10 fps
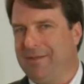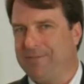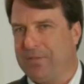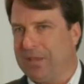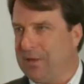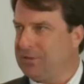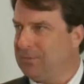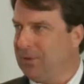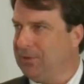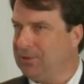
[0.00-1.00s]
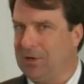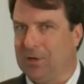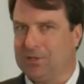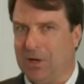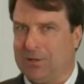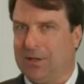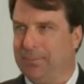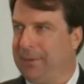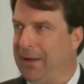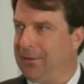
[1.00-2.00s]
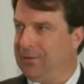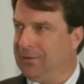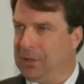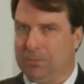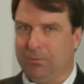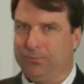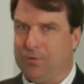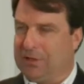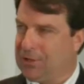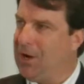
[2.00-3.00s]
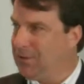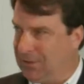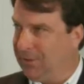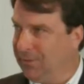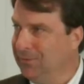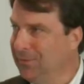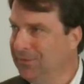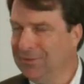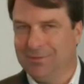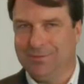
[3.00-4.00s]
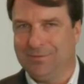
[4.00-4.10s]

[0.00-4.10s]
If the customers are talking about you before they talk to you, yeah.